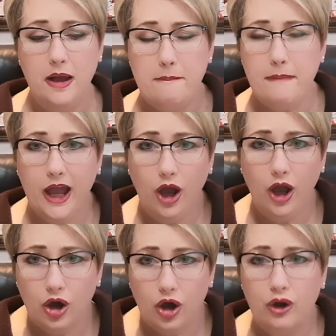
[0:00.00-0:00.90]
my
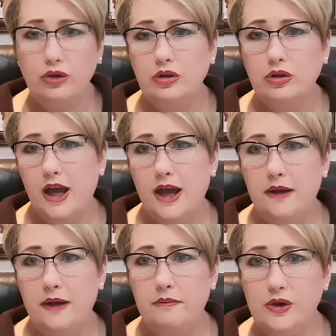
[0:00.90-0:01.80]
own
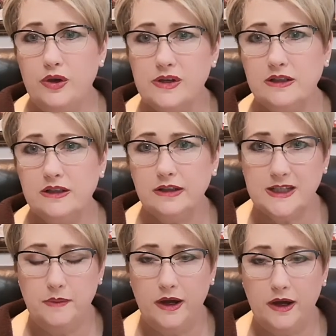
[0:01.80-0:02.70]
personal
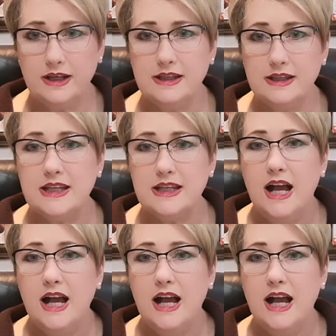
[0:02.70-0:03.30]
experience.